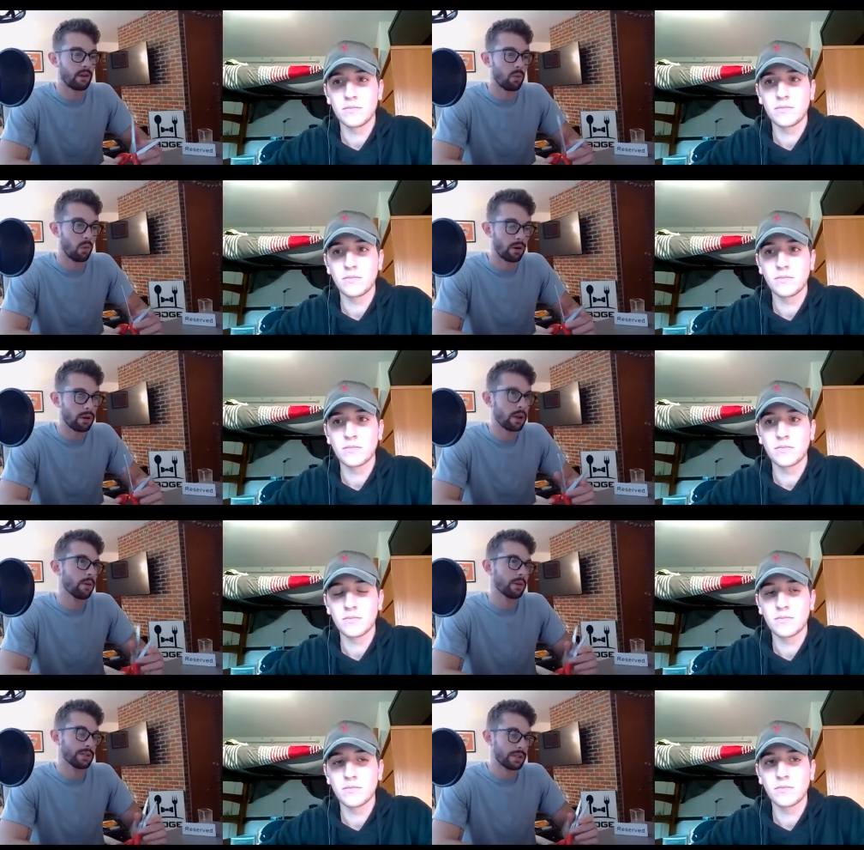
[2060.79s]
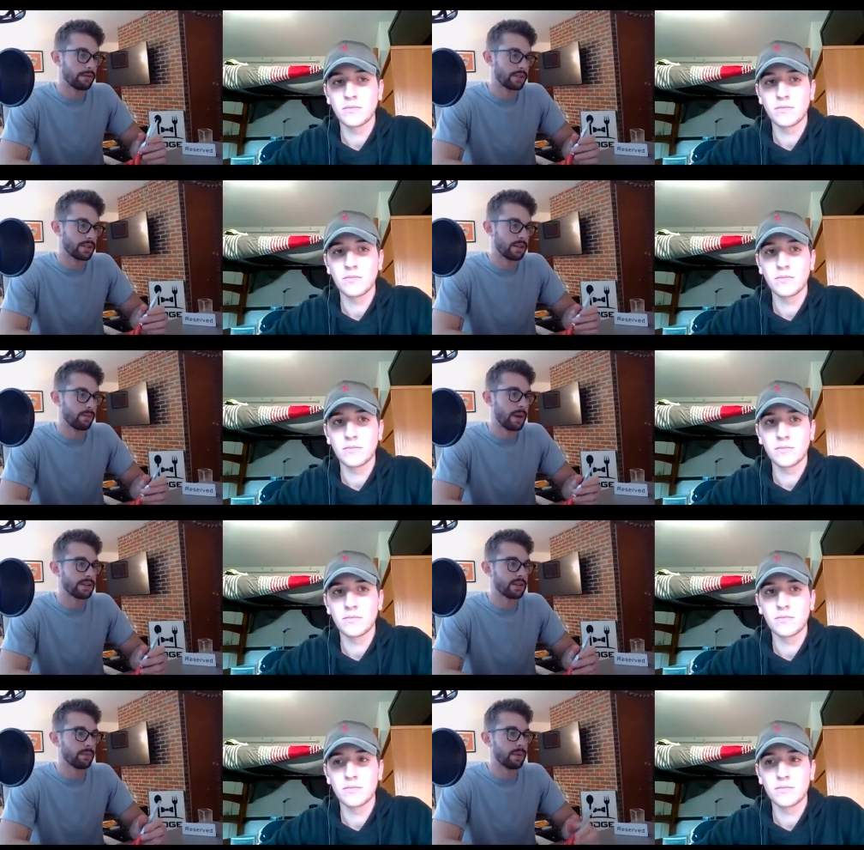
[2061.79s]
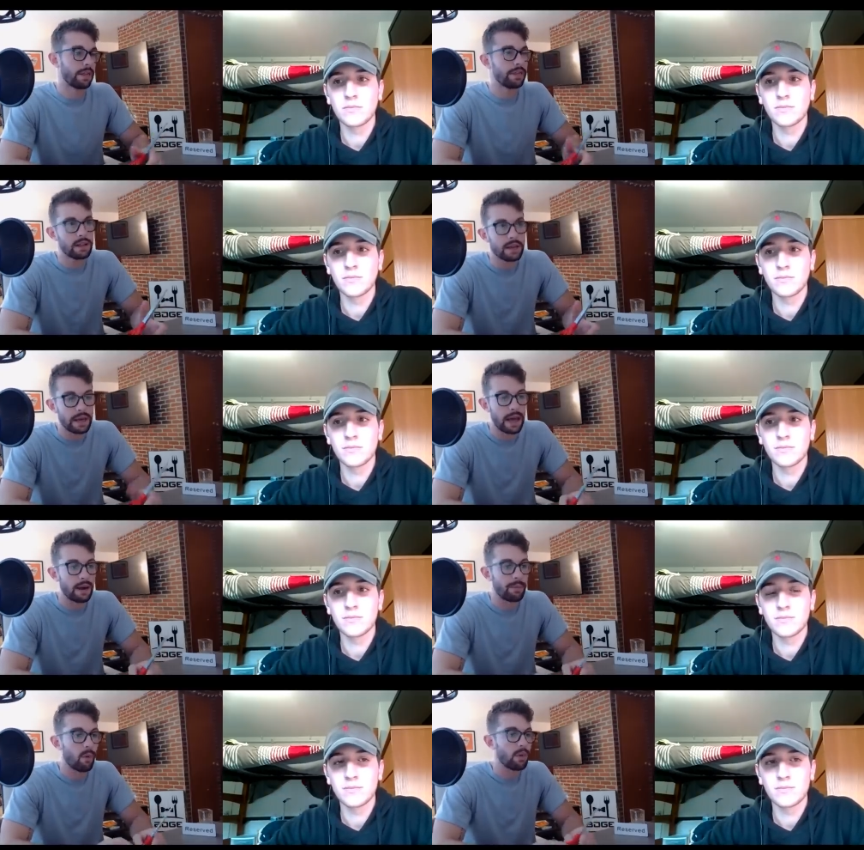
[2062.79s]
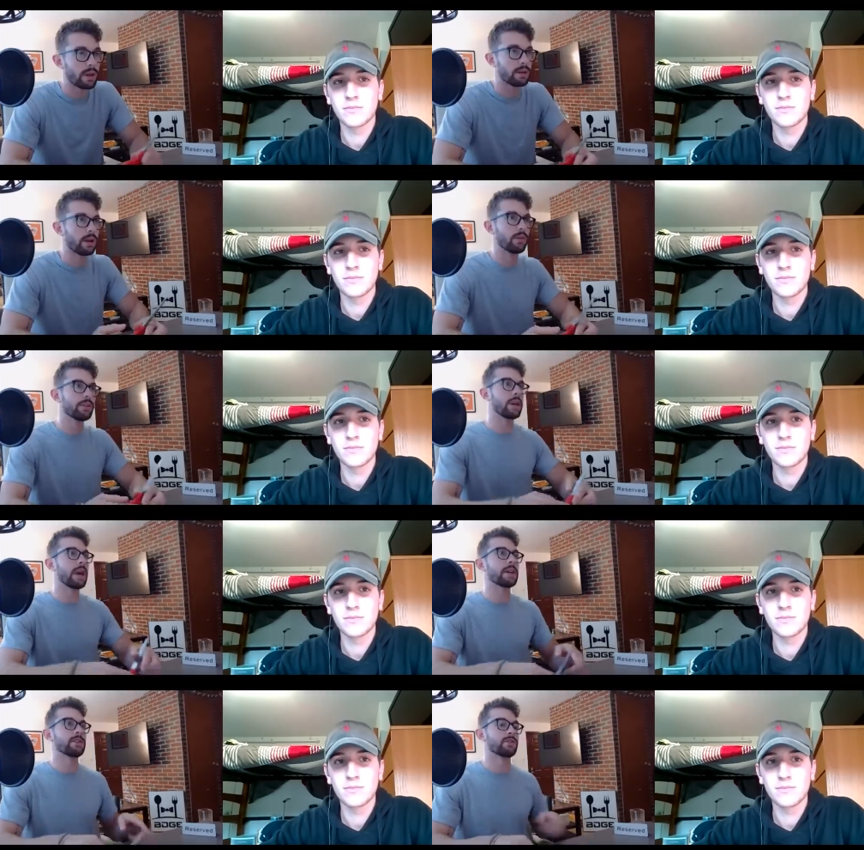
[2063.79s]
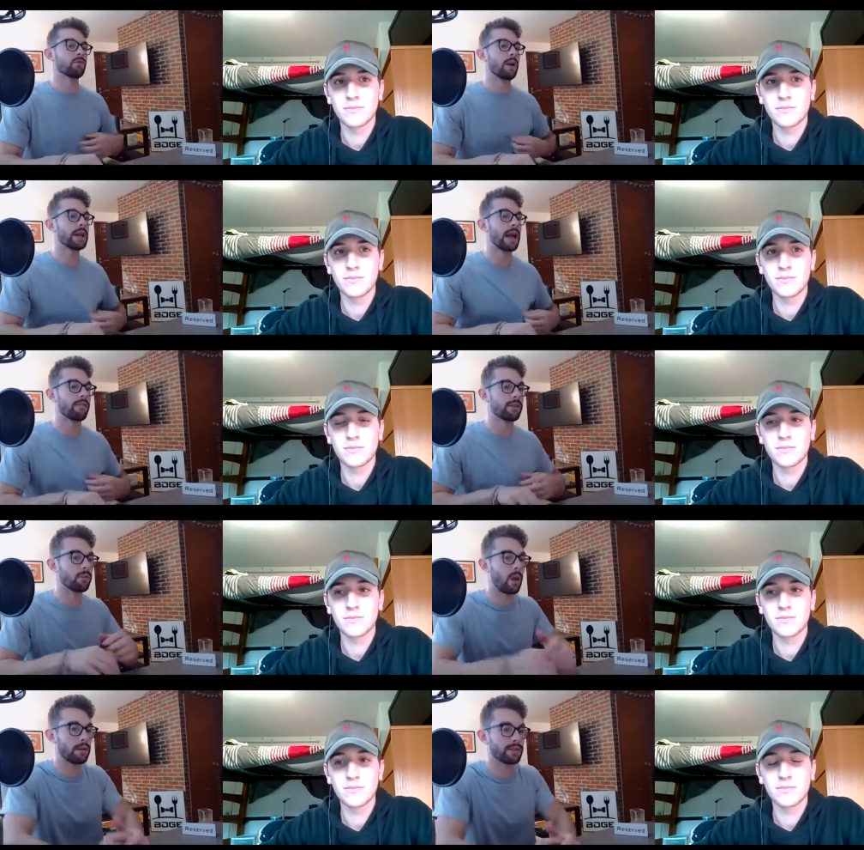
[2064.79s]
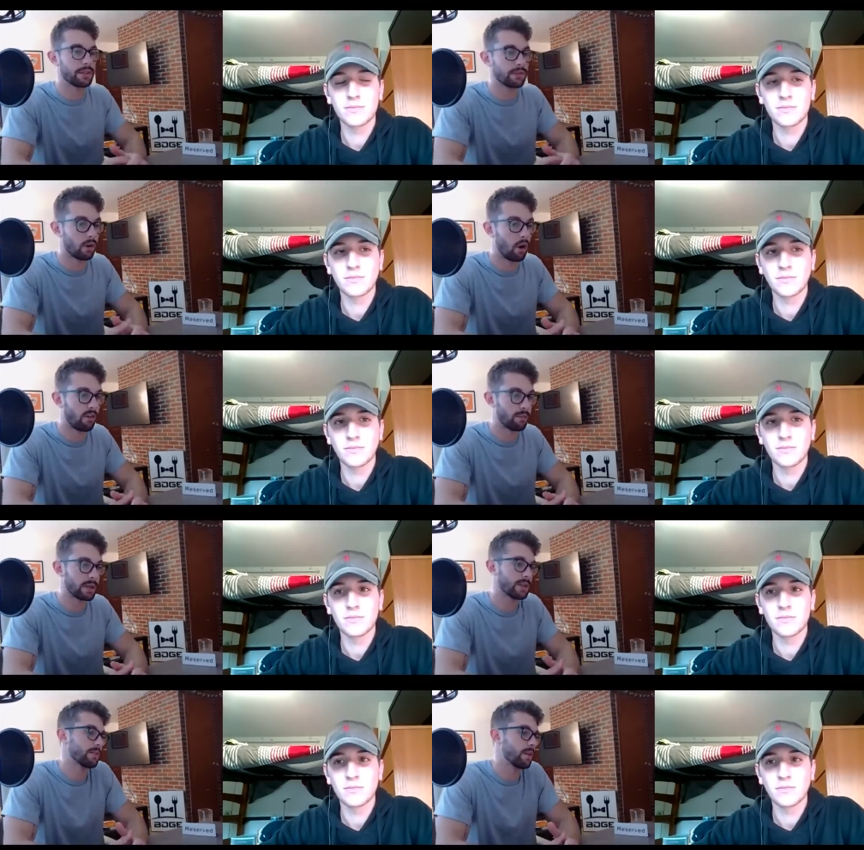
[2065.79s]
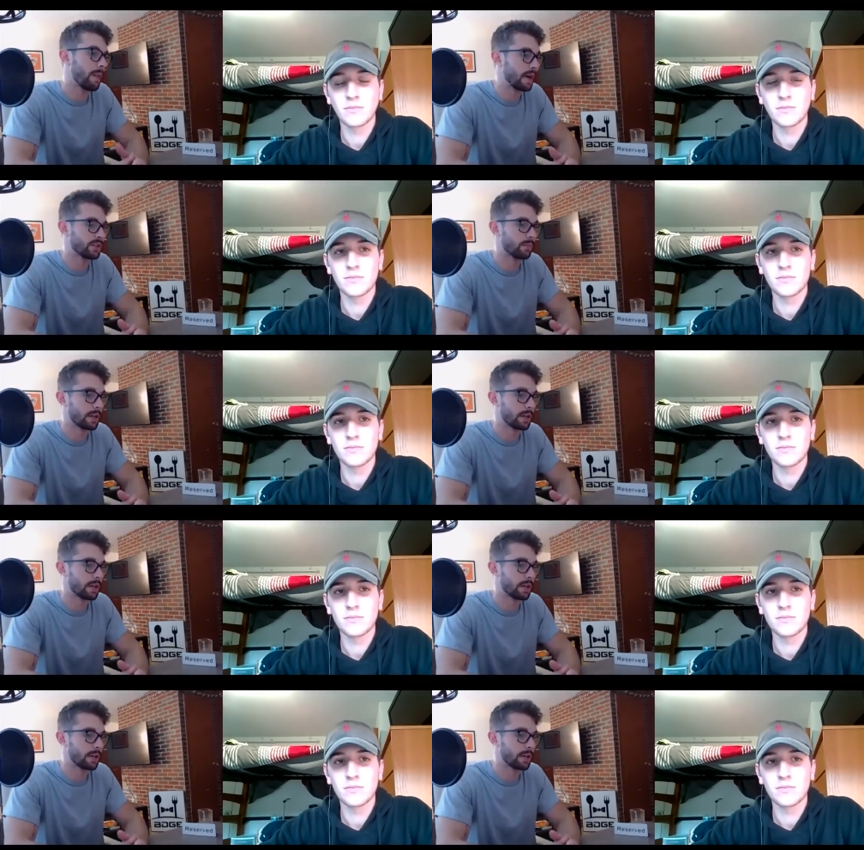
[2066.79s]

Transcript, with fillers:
Speaker 1: Ward, which is obviously a tough matchup. But I think like at a point, you know, you can't just write every wide receiver off because of the matchup.